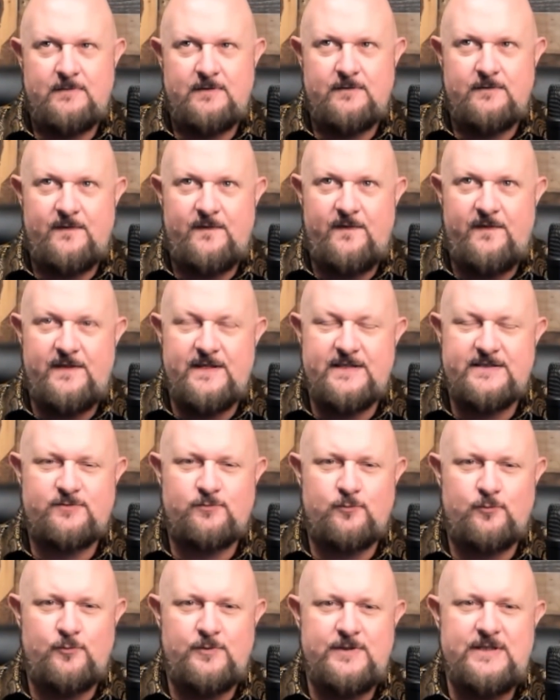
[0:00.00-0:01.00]
This
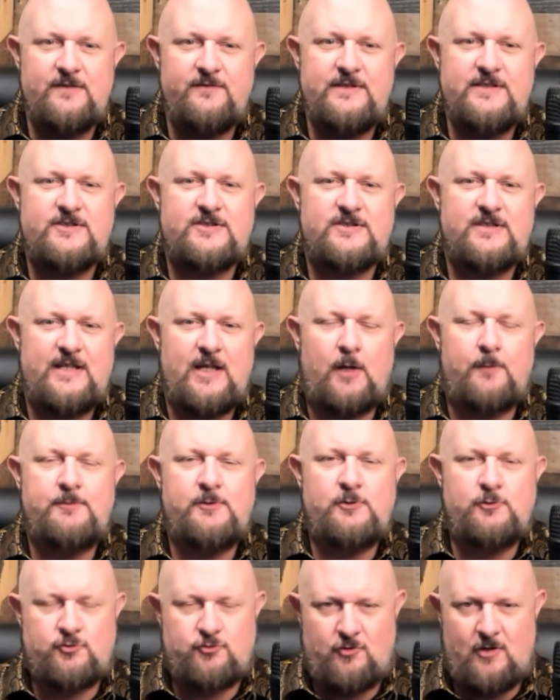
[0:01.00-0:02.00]
really should help
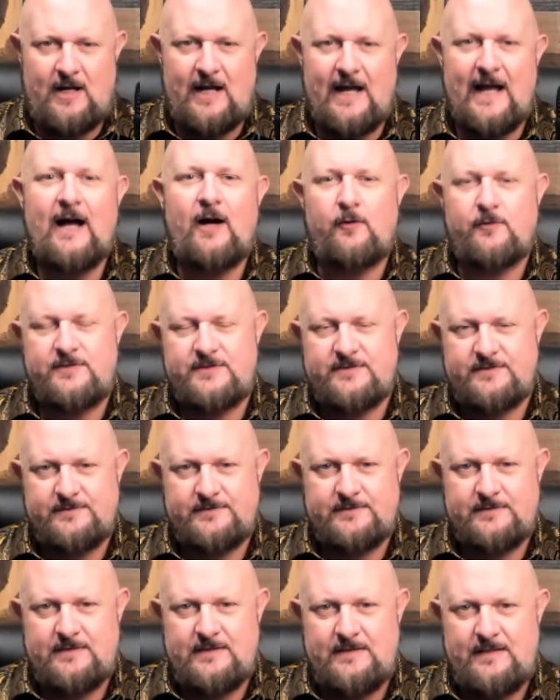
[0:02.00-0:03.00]
you draw out
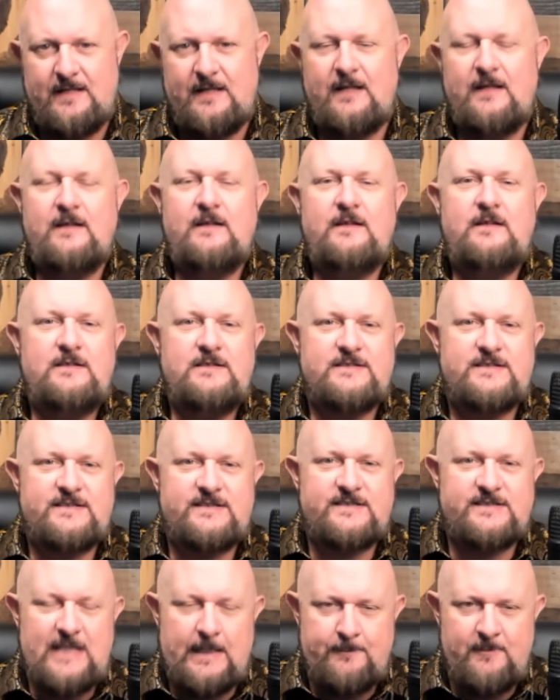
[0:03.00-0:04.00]

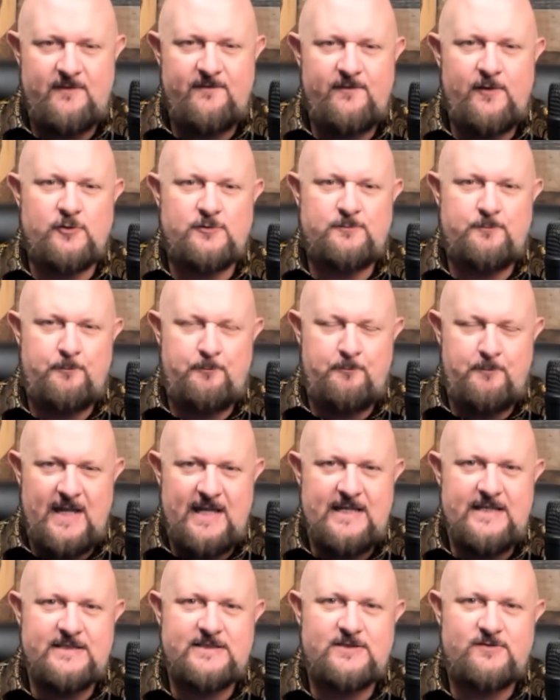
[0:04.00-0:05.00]
some of those
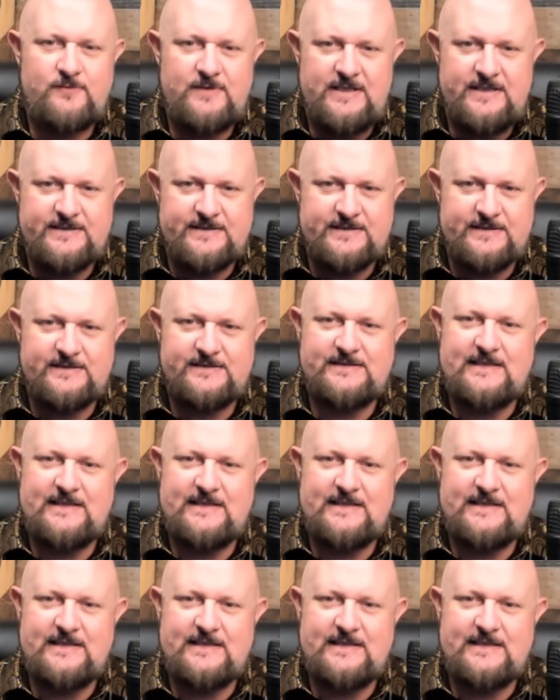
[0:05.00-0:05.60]
base reasons.